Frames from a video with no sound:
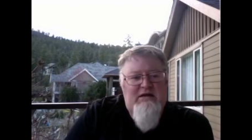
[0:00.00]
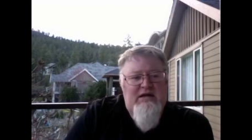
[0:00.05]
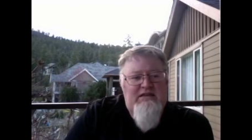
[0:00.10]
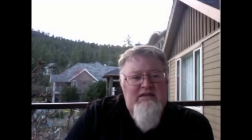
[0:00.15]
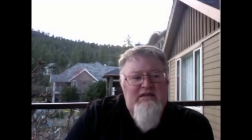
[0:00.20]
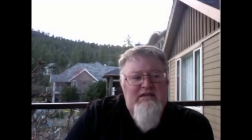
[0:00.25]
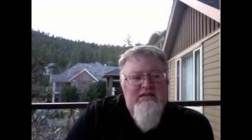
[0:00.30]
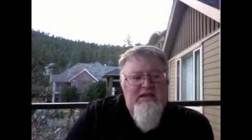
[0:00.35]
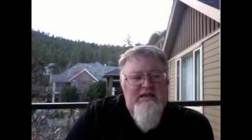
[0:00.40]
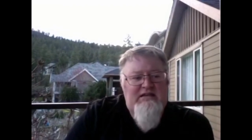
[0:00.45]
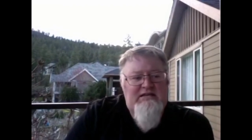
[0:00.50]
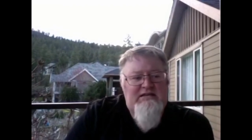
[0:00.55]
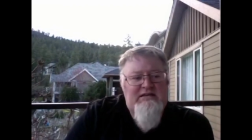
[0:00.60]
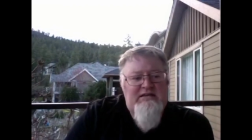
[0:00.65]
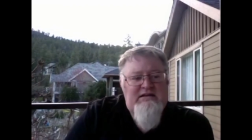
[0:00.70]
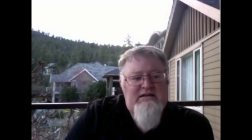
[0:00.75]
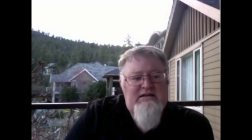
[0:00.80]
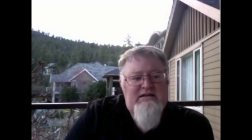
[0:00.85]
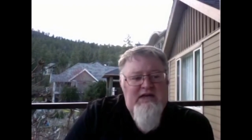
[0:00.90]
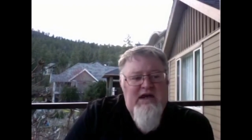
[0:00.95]
I think that
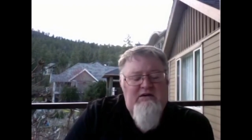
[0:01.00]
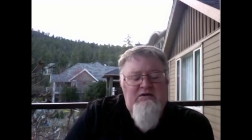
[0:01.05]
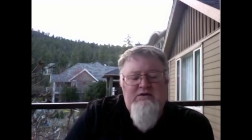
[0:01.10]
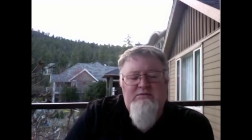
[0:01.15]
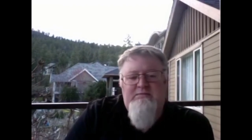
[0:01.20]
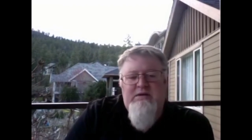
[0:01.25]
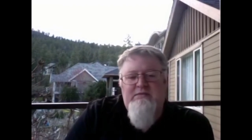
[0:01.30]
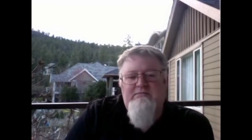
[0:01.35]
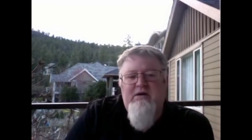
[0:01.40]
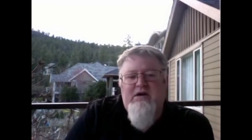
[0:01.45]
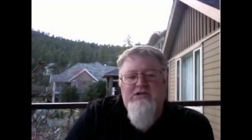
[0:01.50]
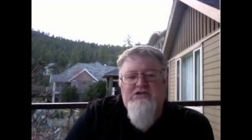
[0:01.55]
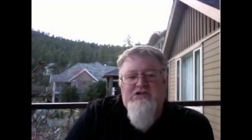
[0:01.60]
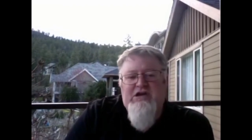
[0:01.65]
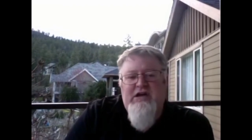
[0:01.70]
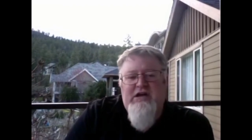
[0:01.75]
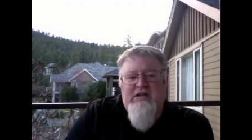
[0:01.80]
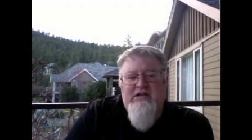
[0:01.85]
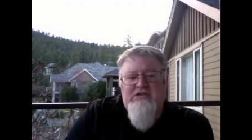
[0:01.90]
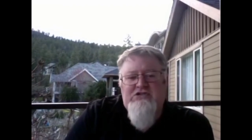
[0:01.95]
that would be my
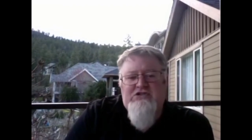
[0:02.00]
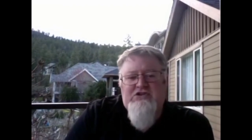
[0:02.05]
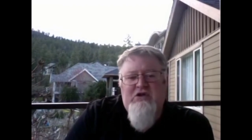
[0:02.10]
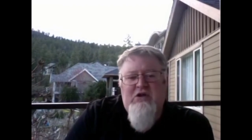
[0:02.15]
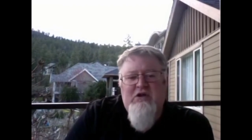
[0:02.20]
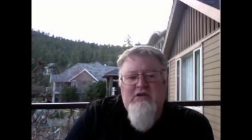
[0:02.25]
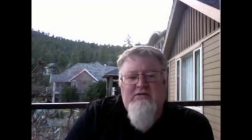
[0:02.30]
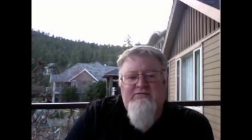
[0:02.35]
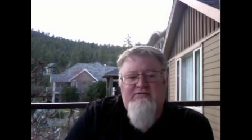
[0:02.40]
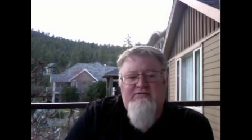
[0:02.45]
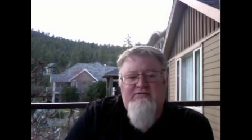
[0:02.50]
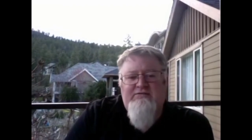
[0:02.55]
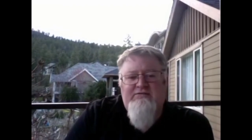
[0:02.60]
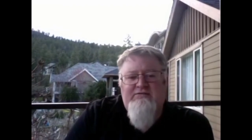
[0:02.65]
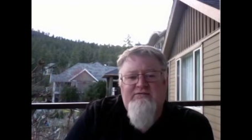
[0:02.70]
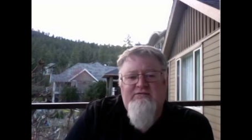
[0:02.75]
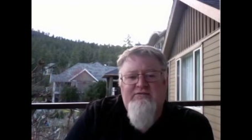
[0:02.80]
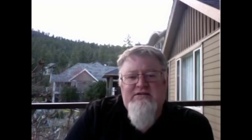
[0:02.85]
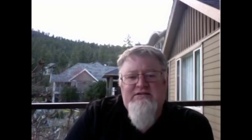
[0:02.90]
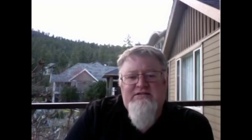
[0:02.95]
challenge to all of us, is
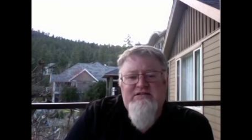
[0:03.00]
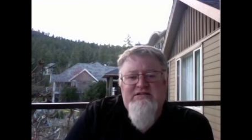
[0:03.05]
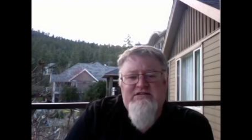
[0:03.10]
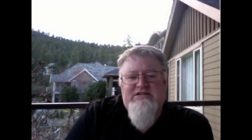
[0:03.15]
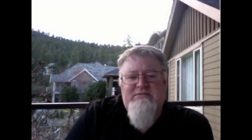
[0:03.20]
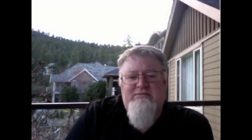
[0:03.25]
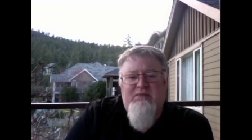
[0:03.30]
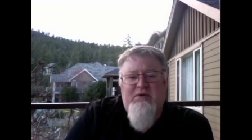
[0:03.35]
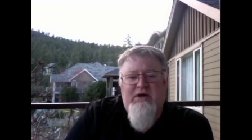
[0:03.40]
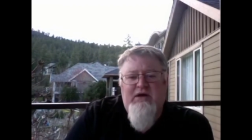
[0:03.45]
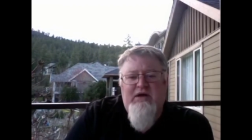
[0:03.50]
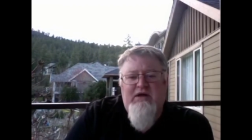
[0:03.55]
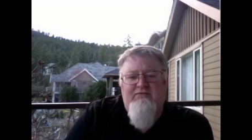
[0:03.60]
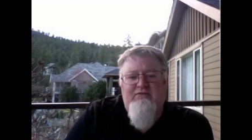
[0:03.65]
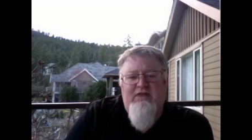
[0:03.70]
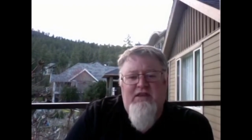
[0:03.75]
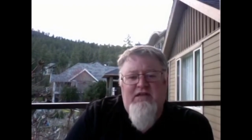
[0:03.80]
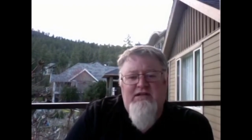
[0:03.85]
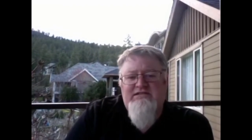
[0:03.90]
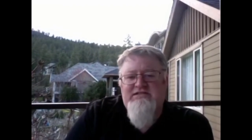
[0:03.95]
to pray for that
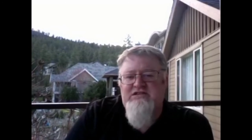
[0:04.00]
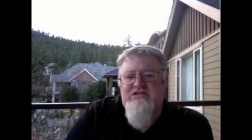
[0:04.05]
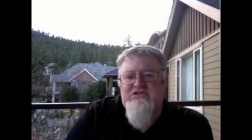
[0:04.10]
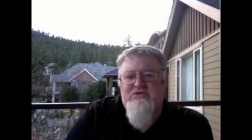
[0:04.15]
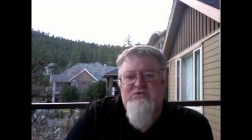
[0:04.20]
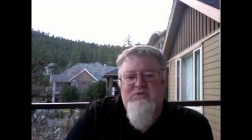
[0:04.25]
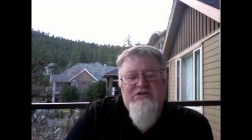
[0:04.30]
situation.